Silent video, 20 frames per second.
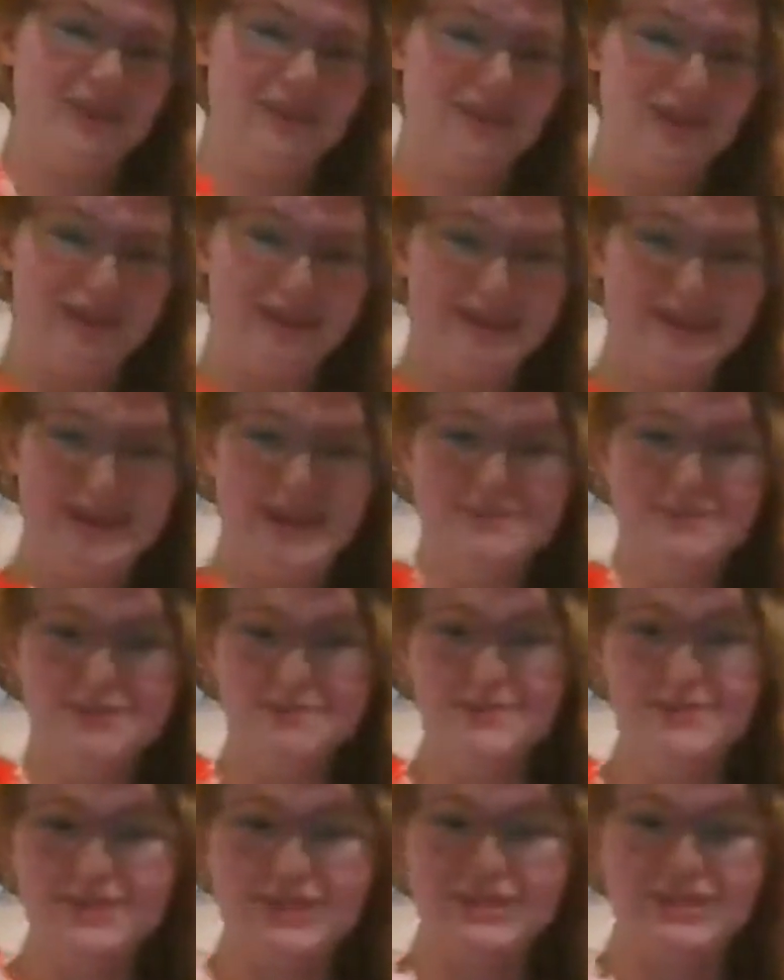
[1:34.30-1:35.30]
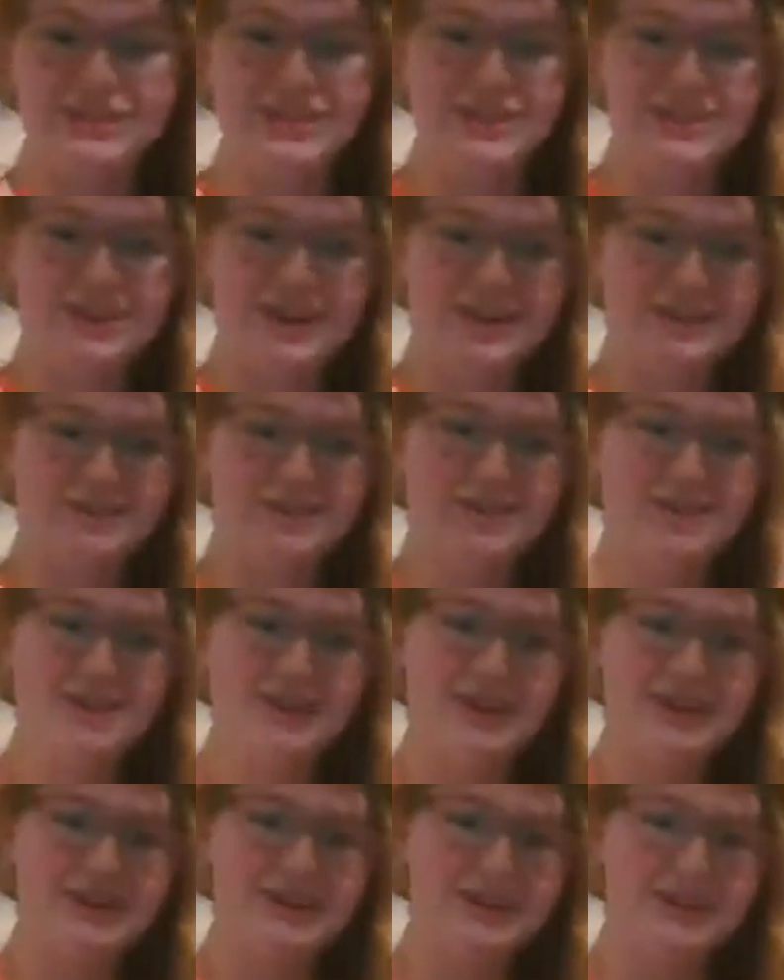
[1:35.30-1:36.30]
one of the teams in which I cheered on for,
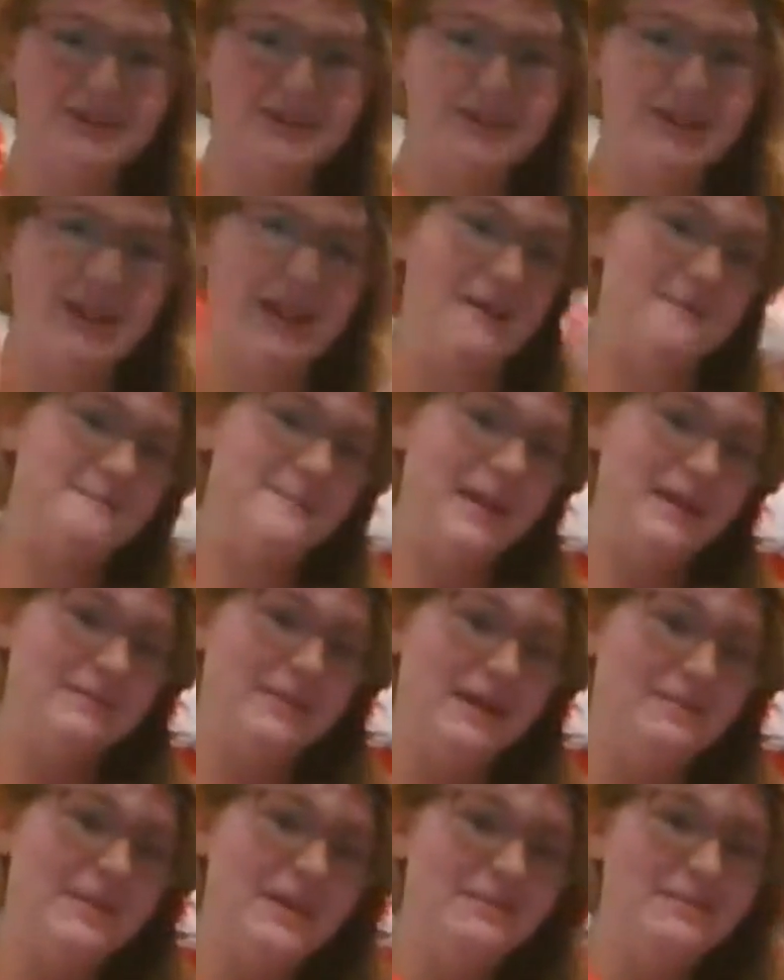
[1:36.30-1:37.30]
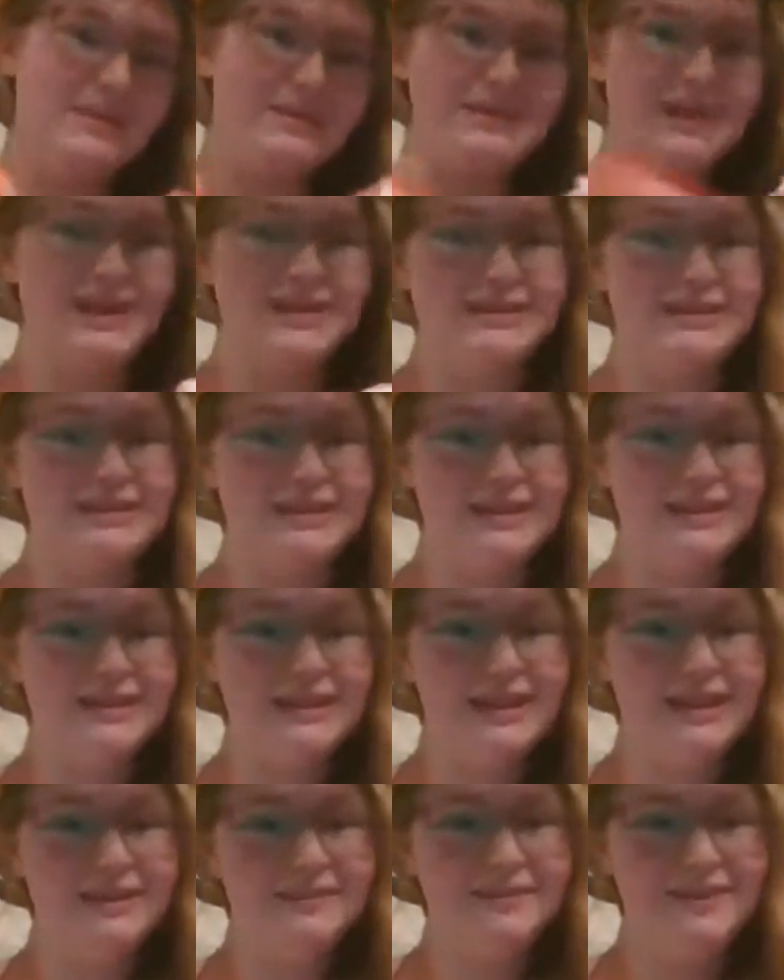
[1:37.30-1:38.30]
and they're made by me. Besides, the
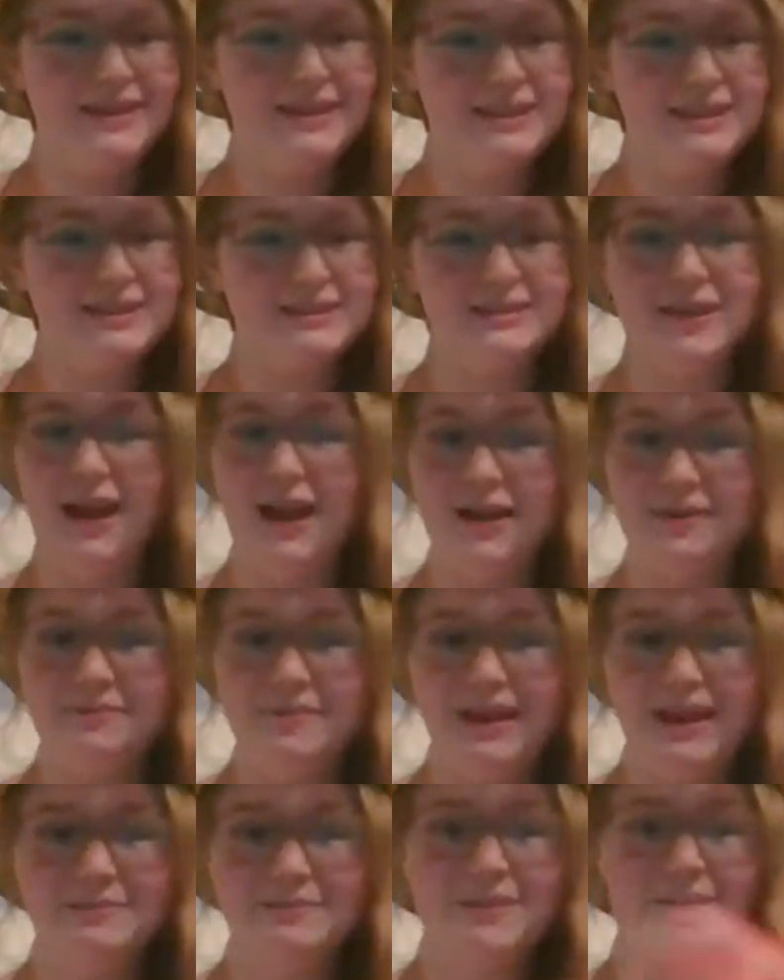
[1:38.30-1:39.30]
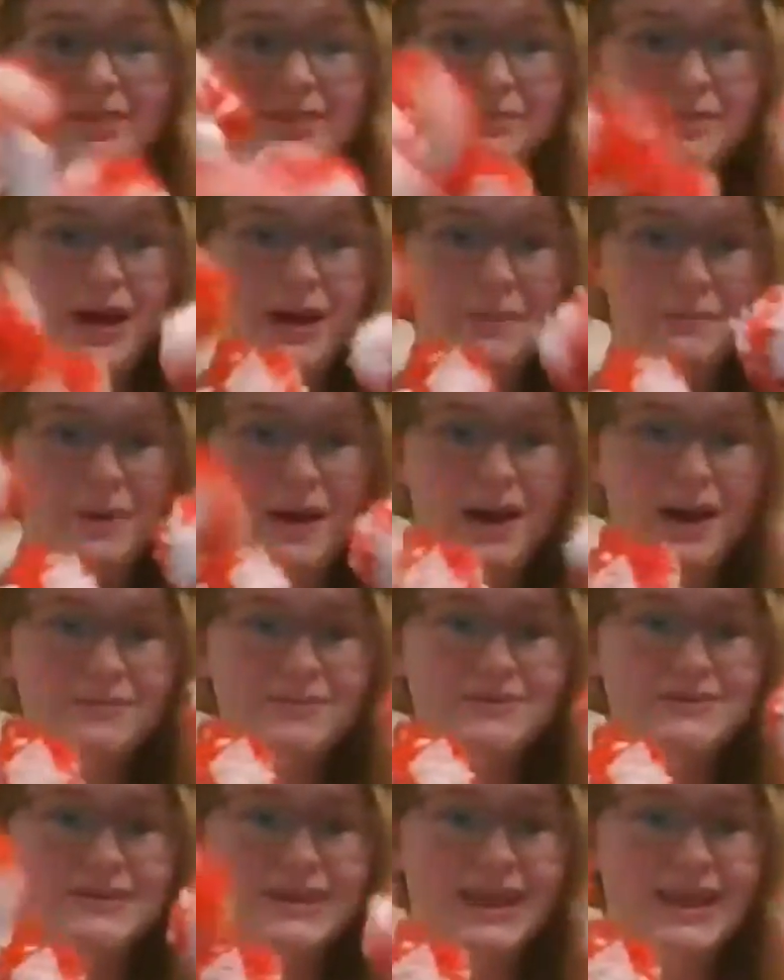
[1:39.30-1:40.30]
glove is not made, but the
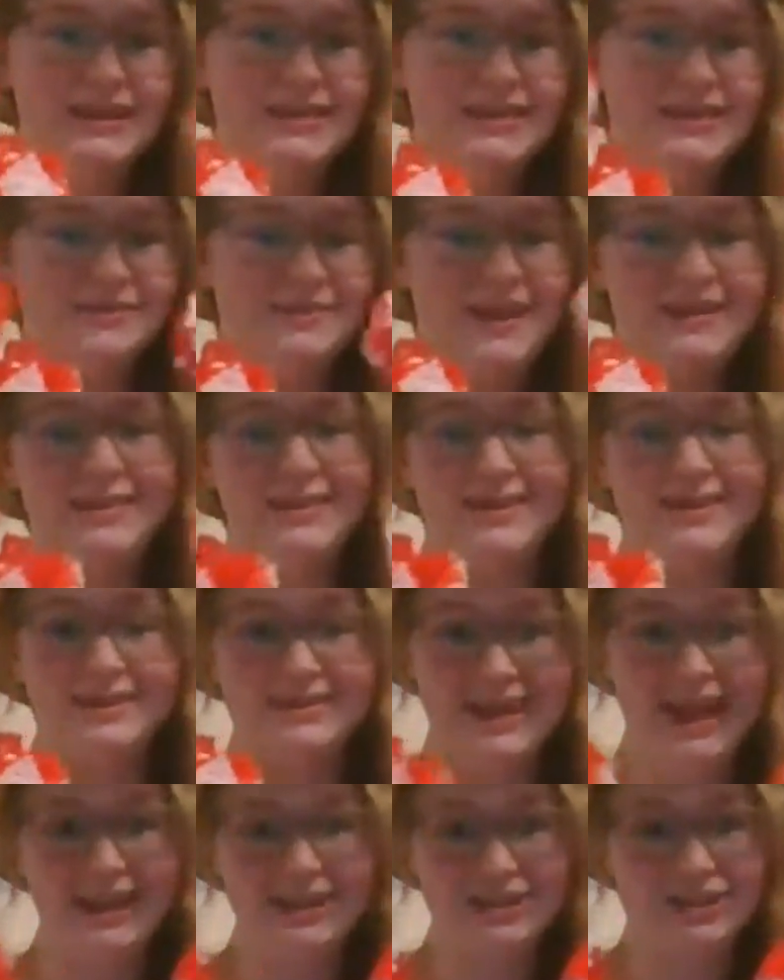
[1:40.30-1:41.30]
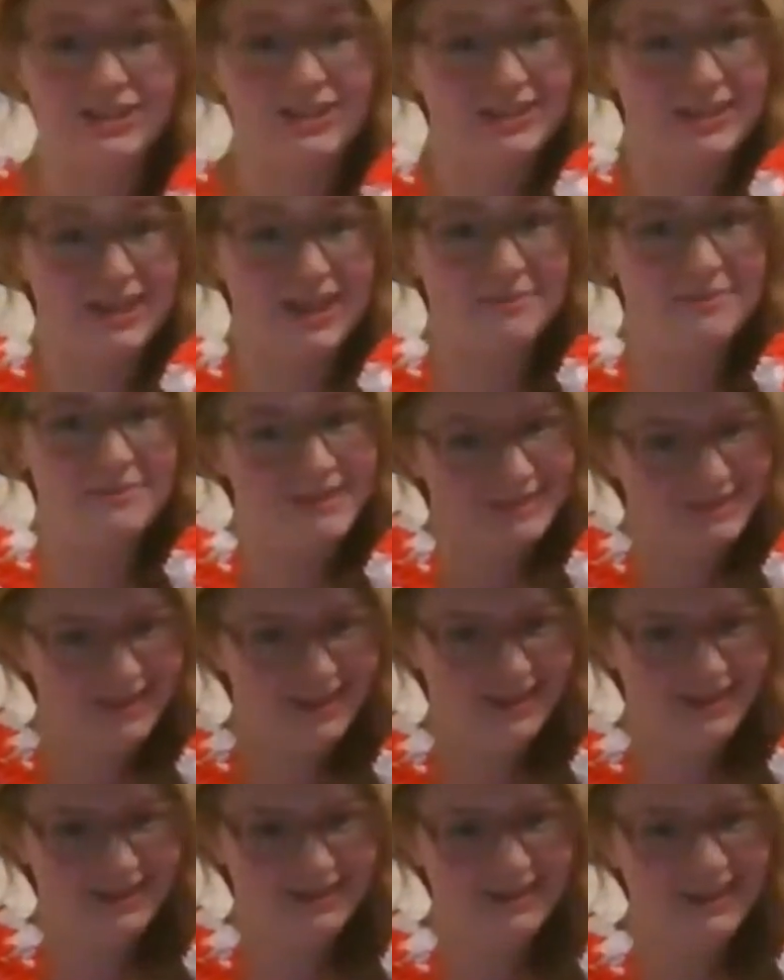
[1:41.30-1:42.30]
pom-poms and the fact they're attached to the glove is
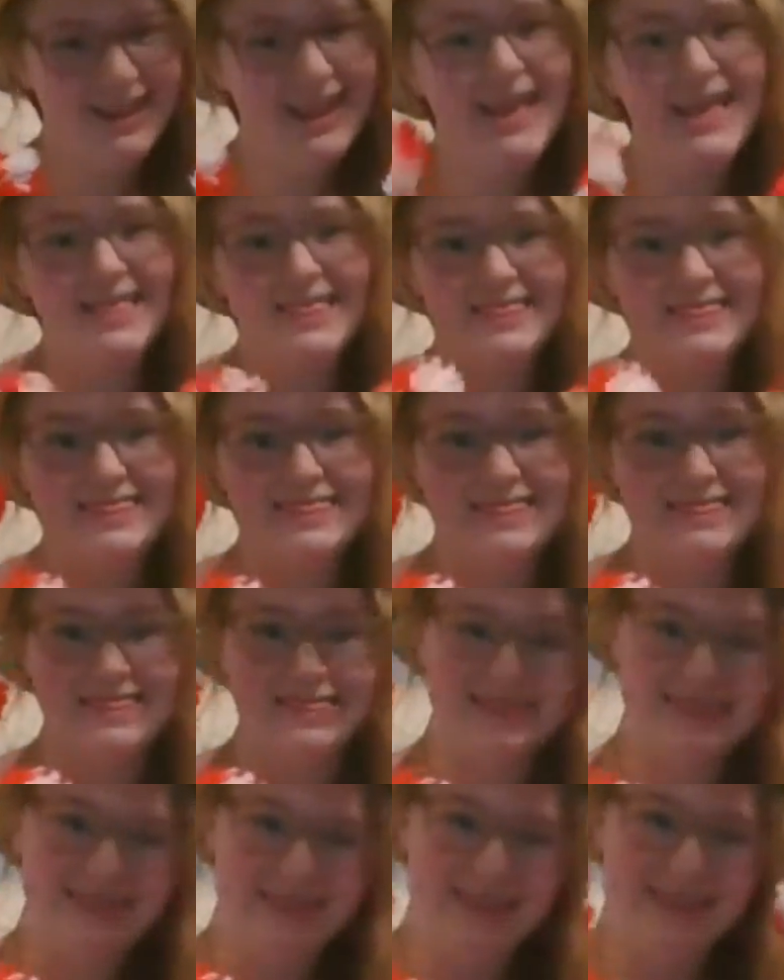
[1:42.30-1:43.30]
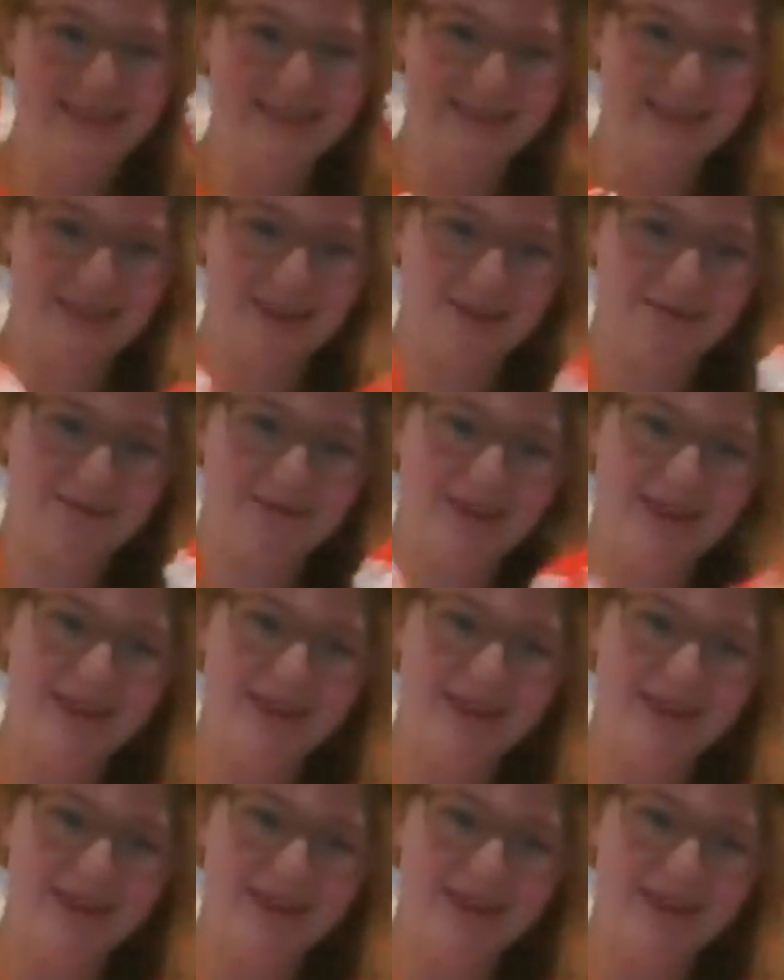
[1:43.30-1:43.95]
not. So